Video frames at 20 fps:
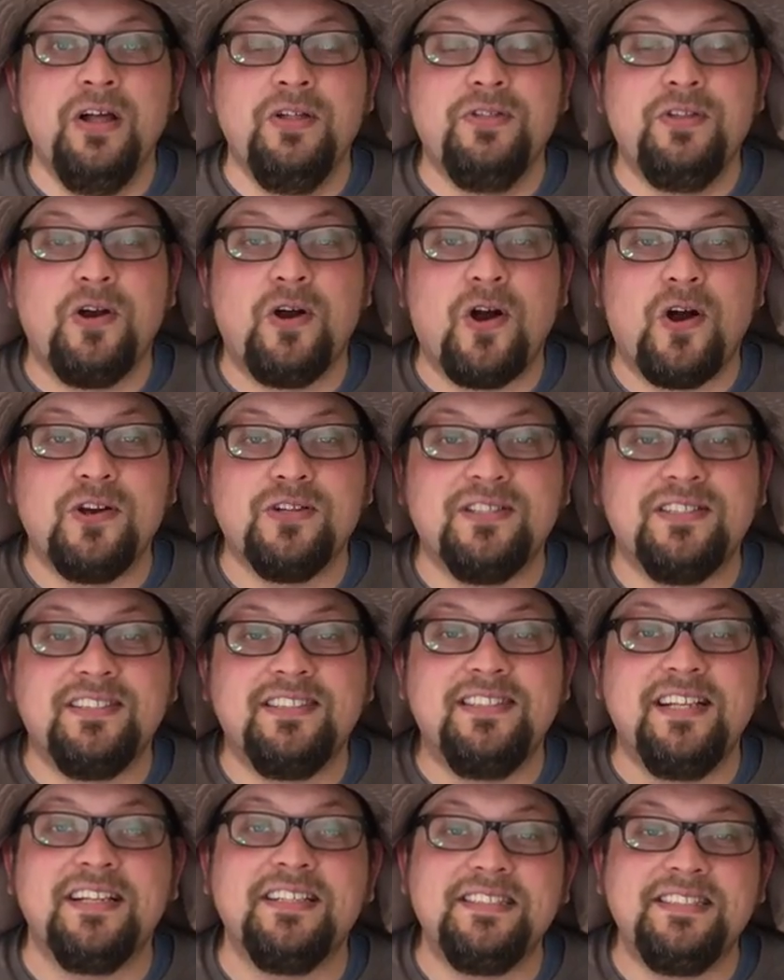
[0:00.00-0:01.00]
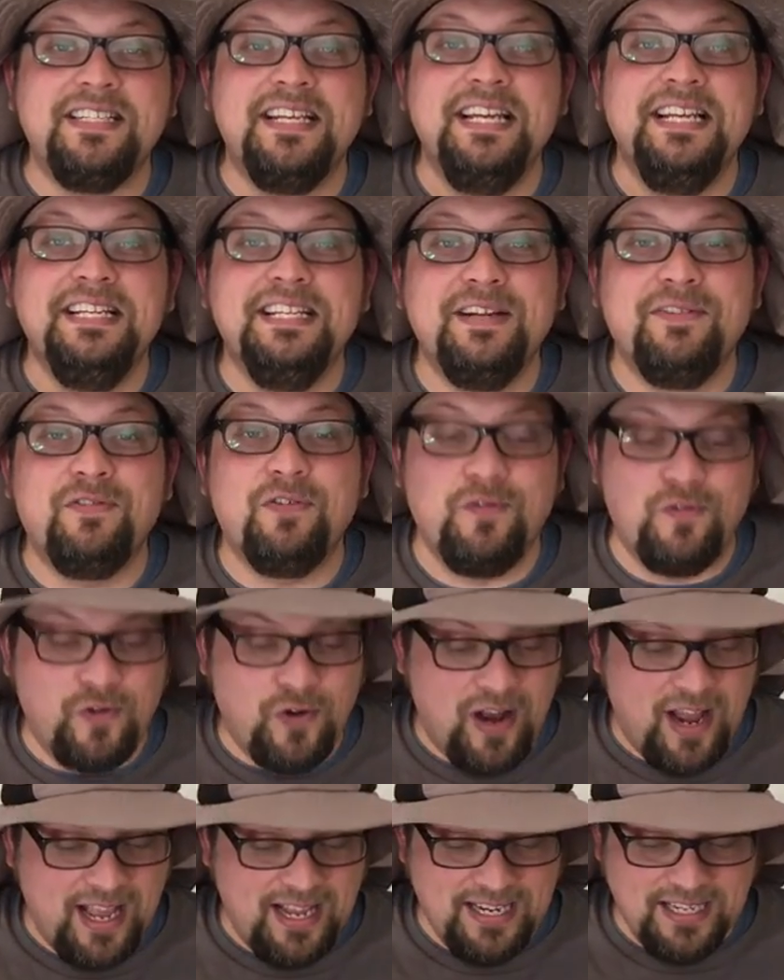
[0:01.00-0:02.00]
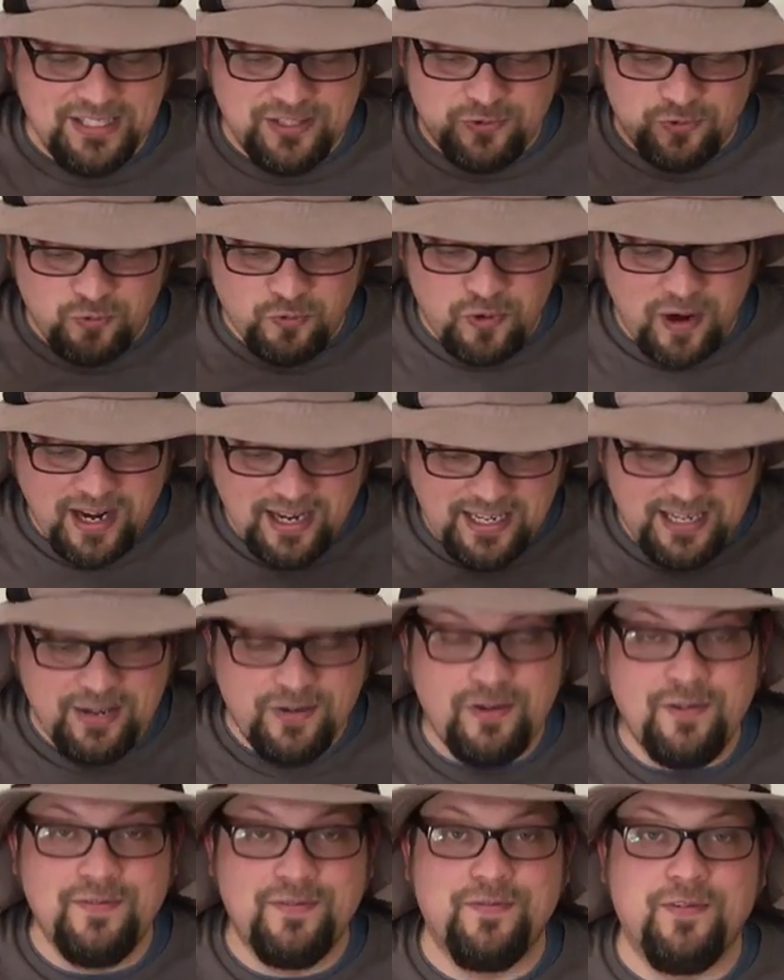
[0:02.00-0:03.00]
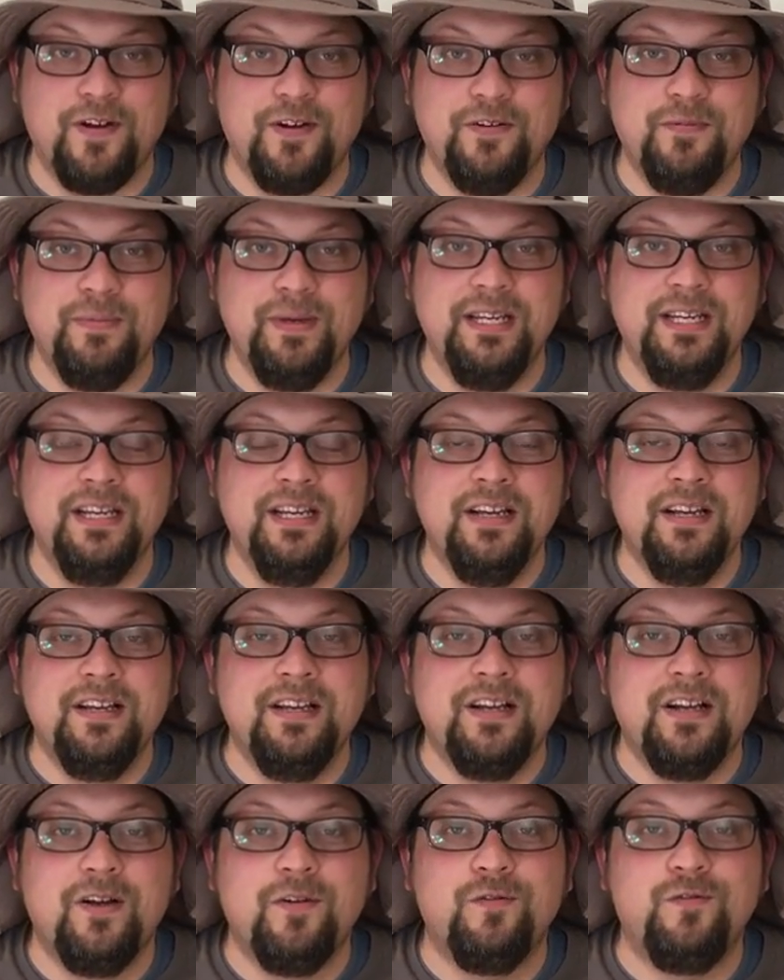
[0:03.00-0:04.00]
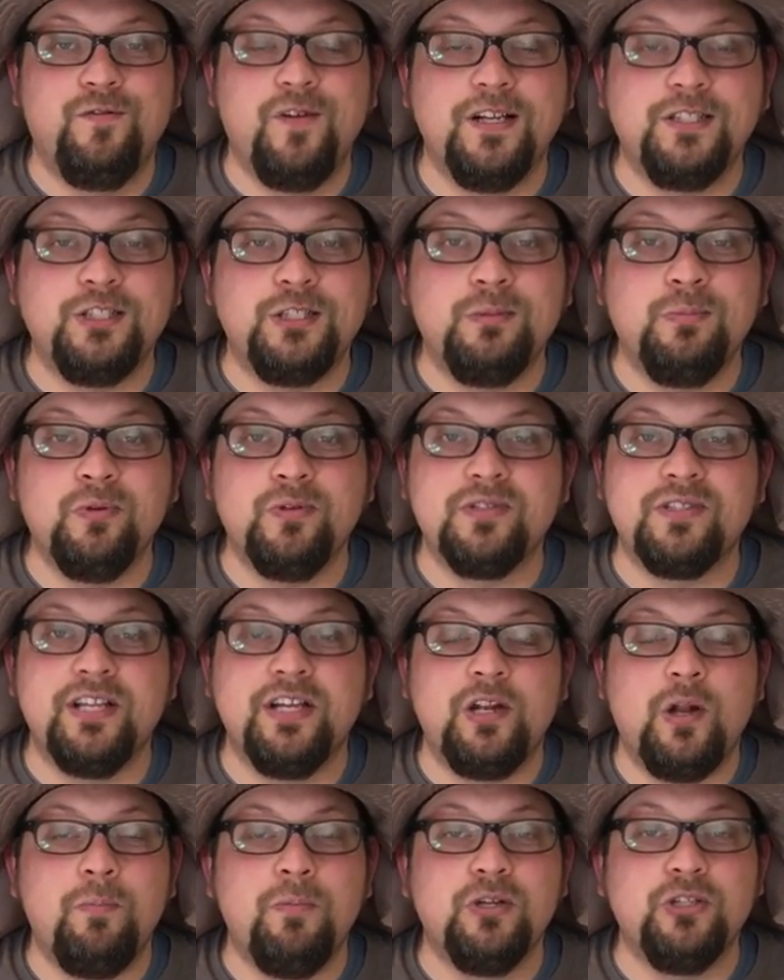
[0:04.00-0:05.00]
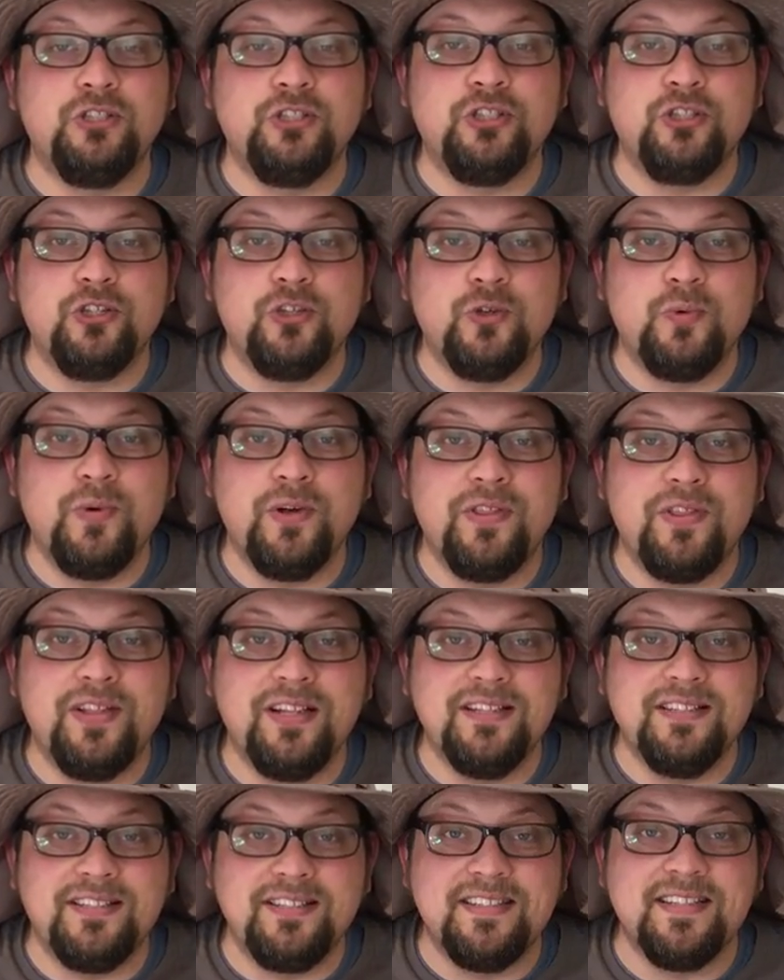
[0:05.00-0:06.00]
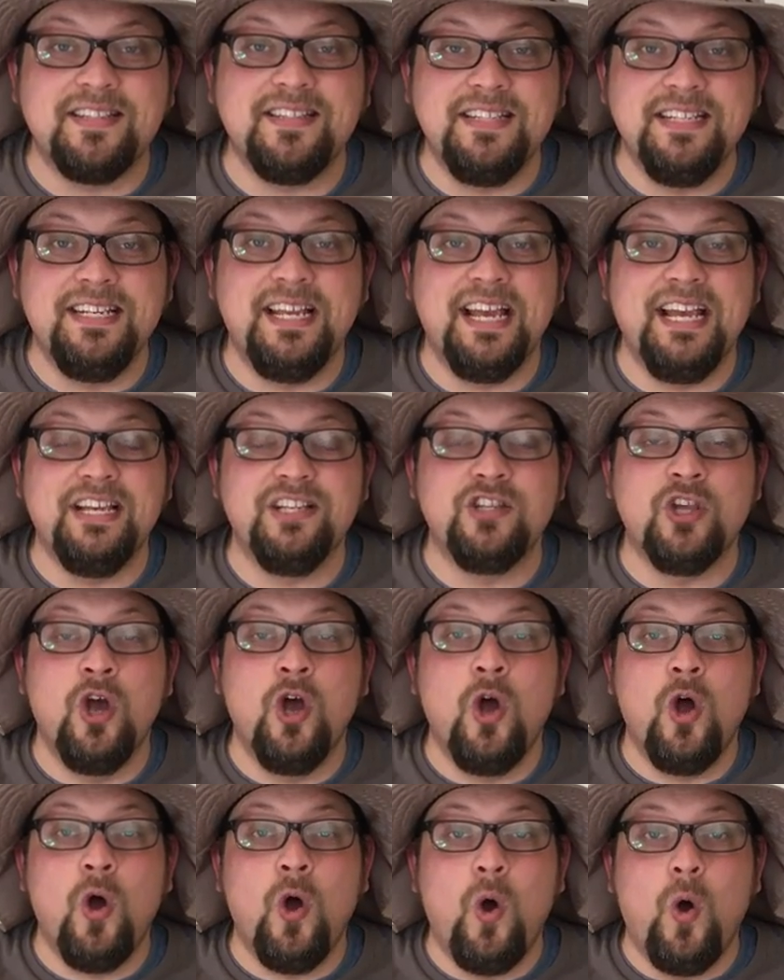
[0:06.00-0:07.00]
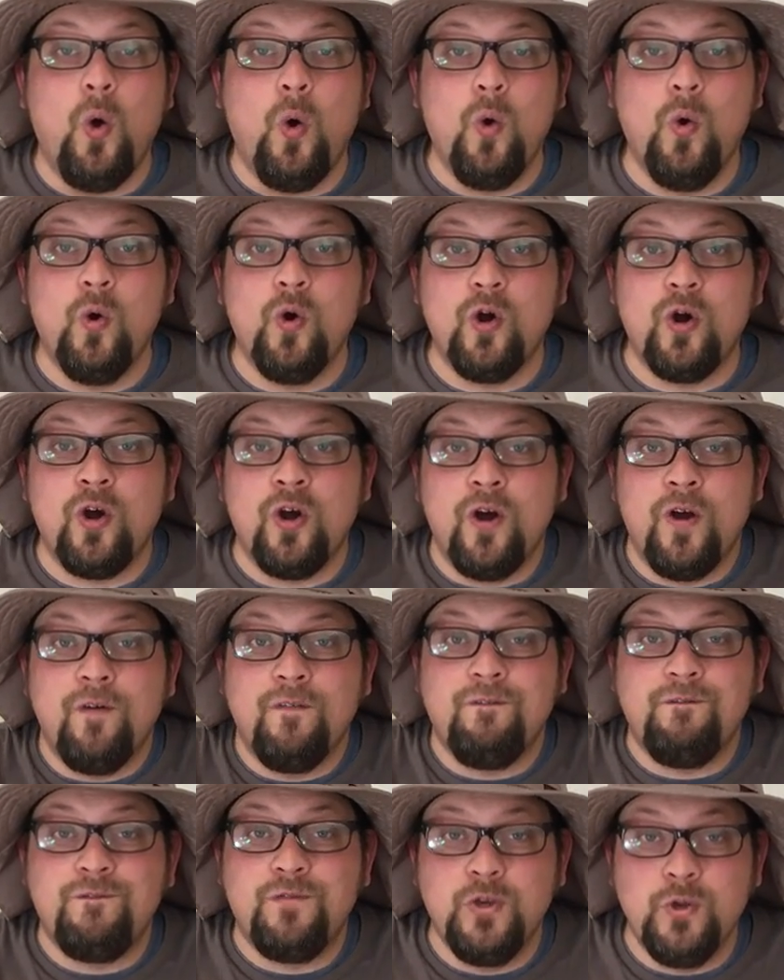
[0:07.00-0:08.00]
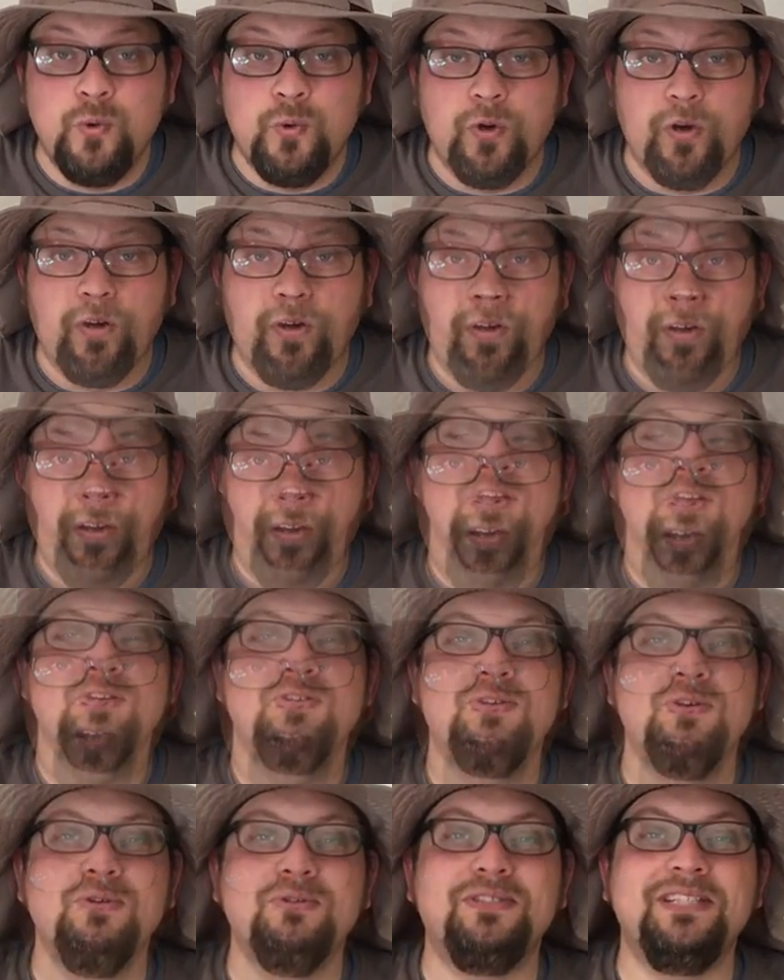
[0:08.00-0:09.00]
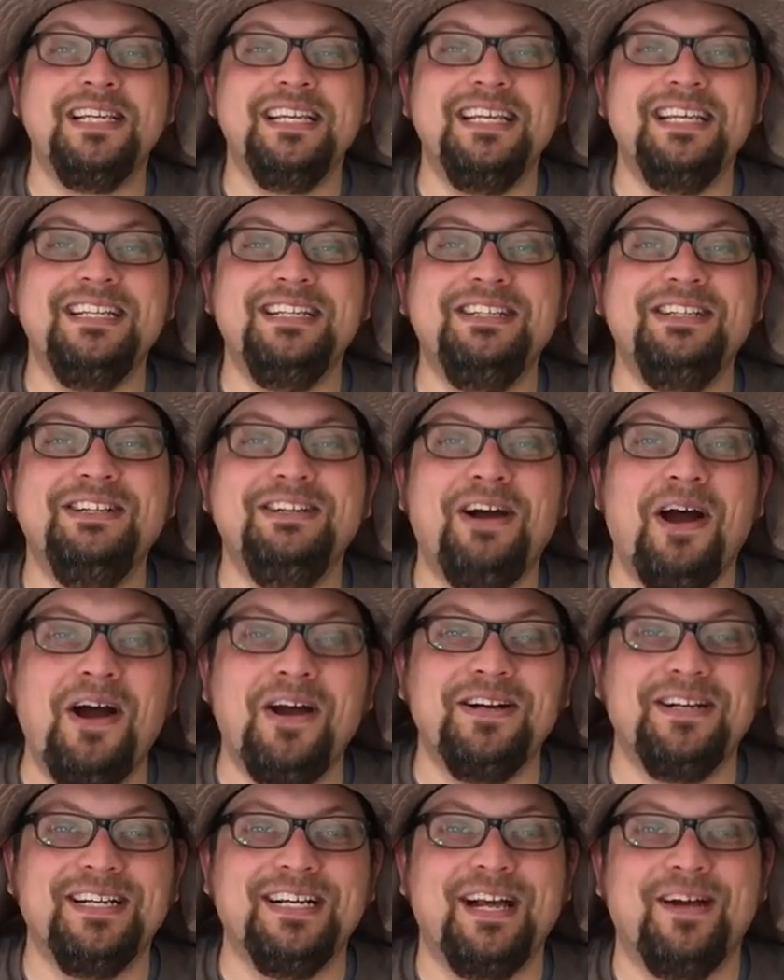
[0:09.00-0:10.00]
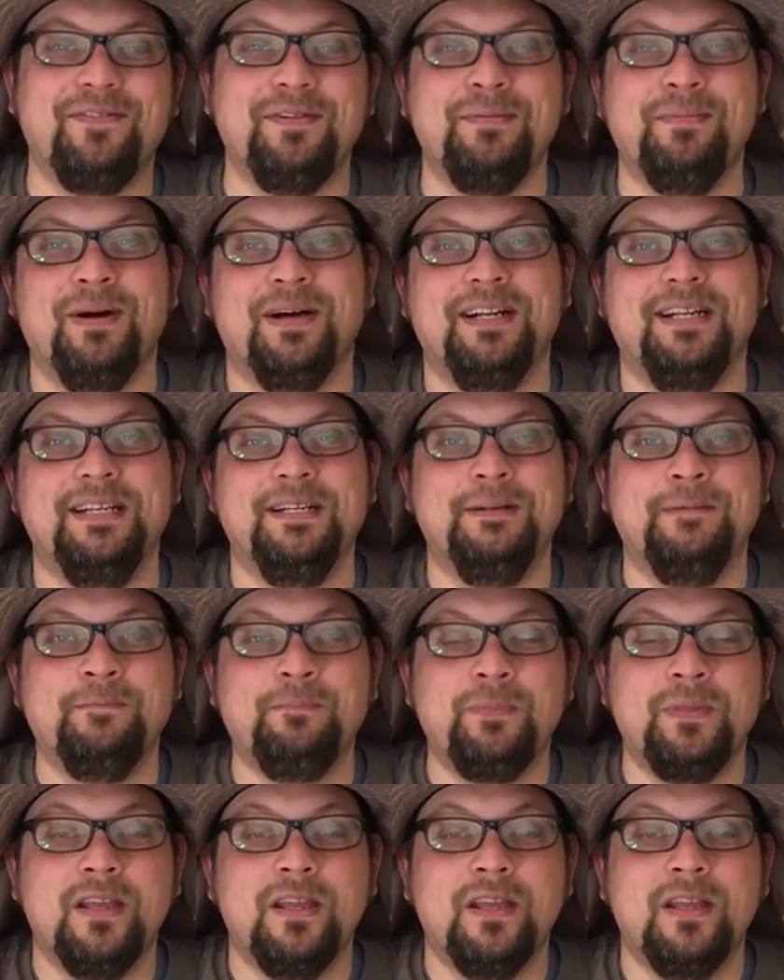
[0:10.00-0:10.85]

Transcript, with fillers: There are 16 different varieties right here in front of me of vegetables that mature within 60 days or fewer. Guten Gardening, everybody!